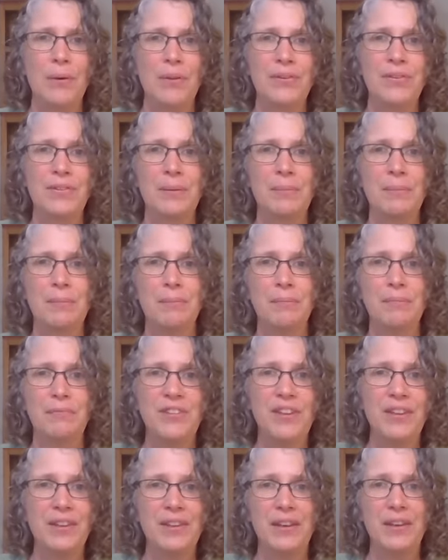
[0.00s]
some
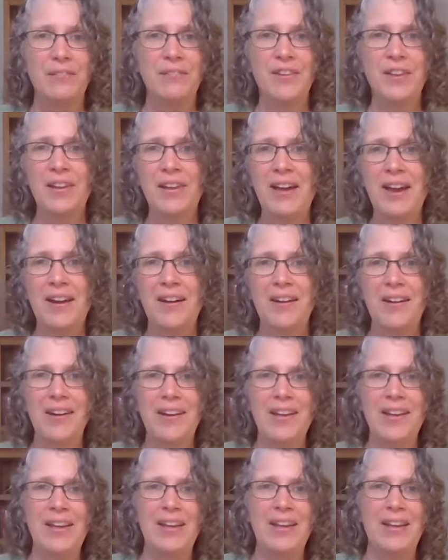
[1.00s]
feeling of
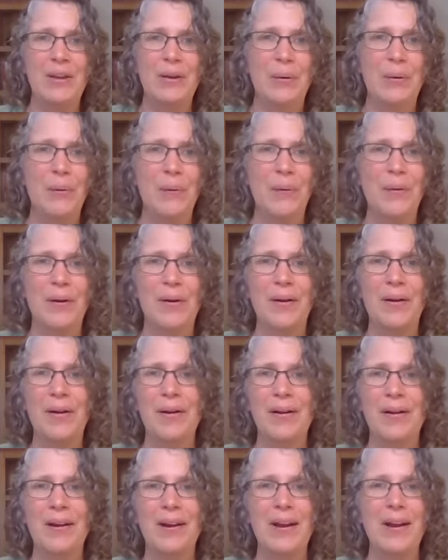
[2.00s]
clarity
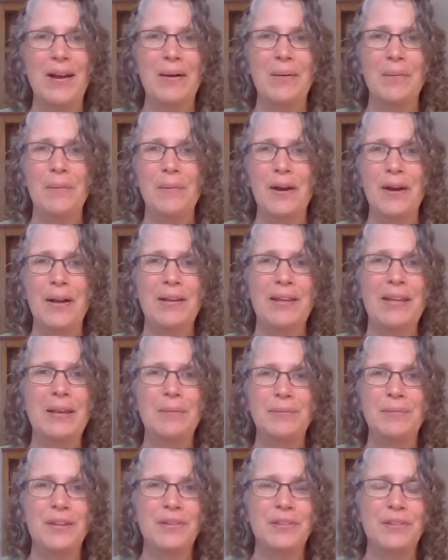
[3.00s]
or what
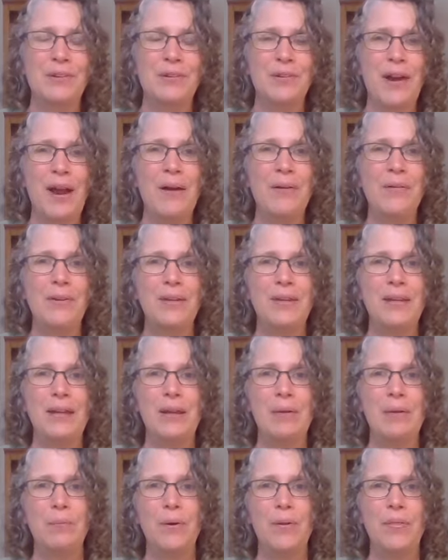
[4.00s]
keeps us
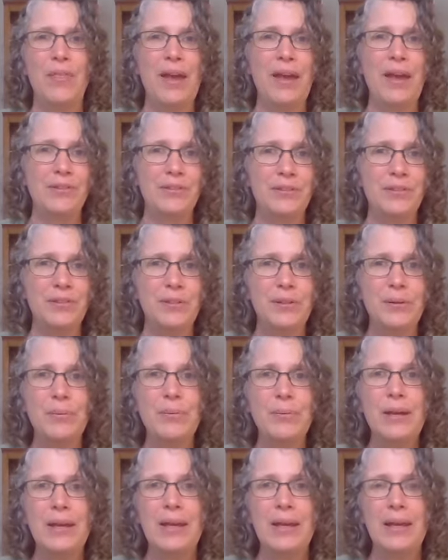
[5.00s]
grounded, what that's
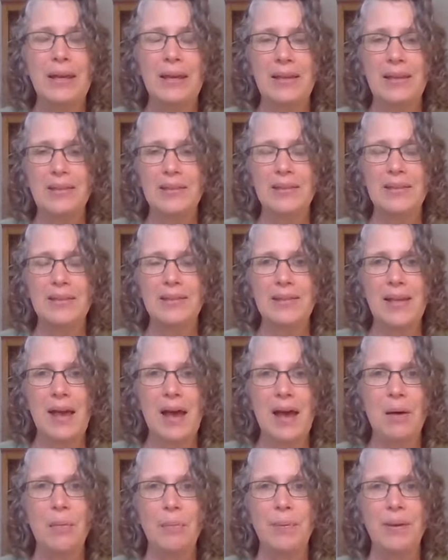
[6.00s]
doing is it's
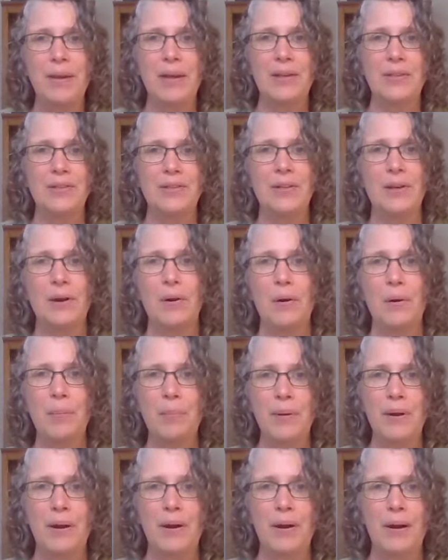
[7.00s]
helping us to
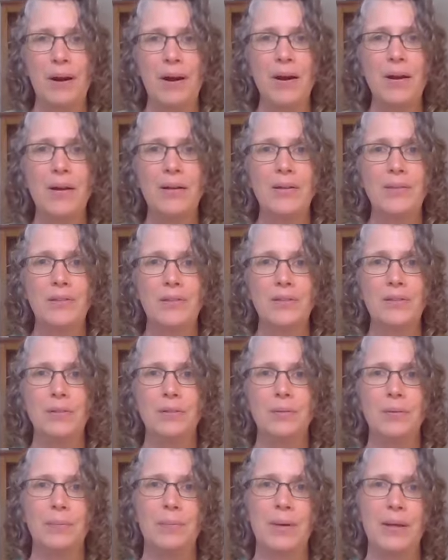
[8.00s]
open our hearts
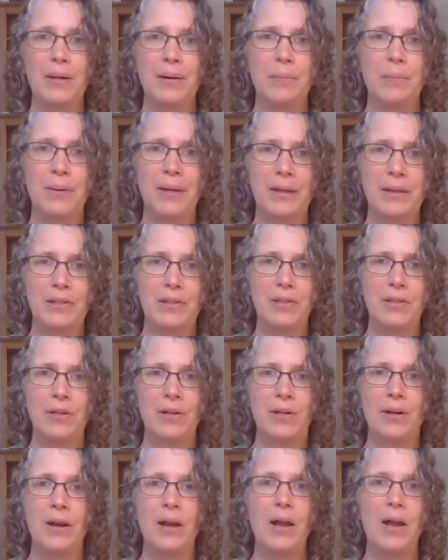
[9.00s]
to a bigger
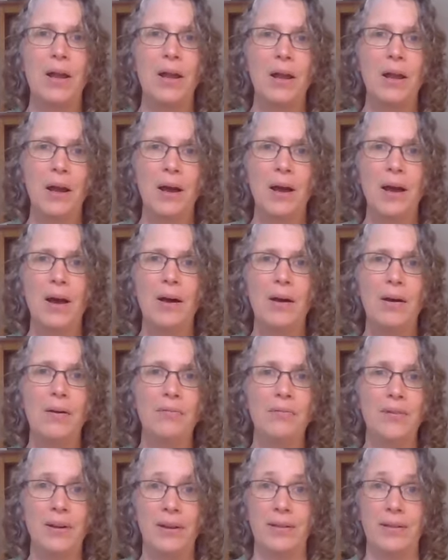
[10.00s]
picture
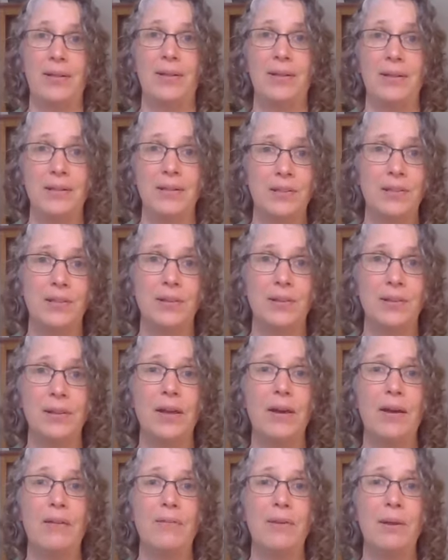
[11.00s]
of unconditional
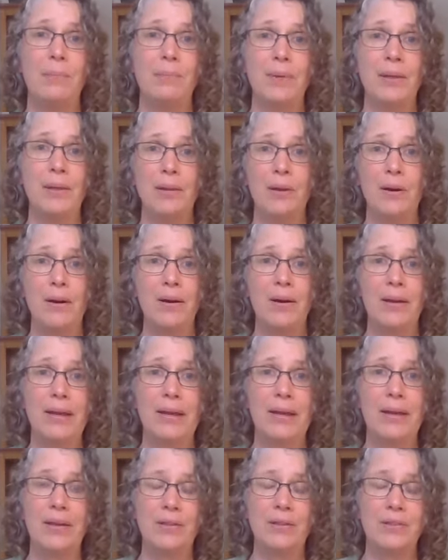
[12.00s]
love and
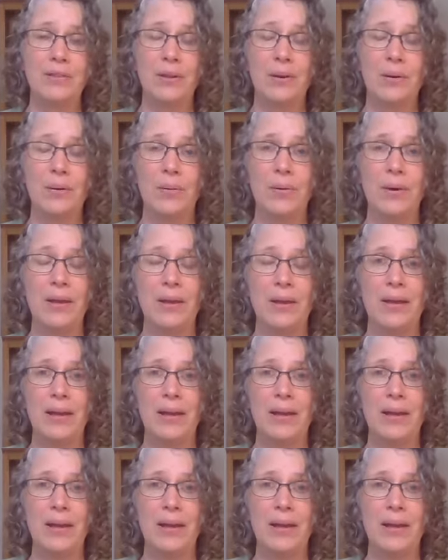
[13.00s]
belonging. So